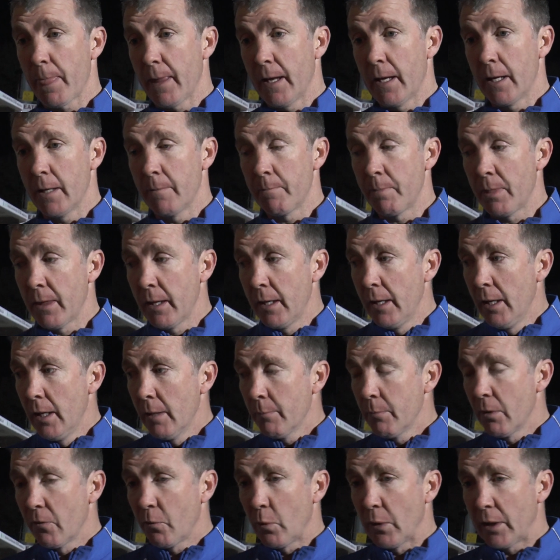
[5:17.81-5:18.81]

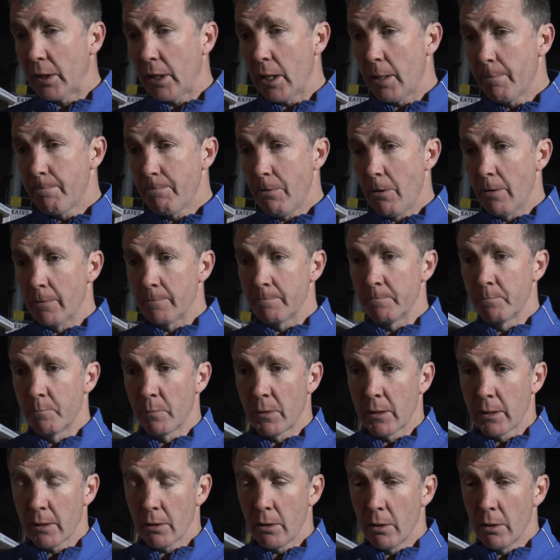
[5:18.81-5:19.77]
but if we keep on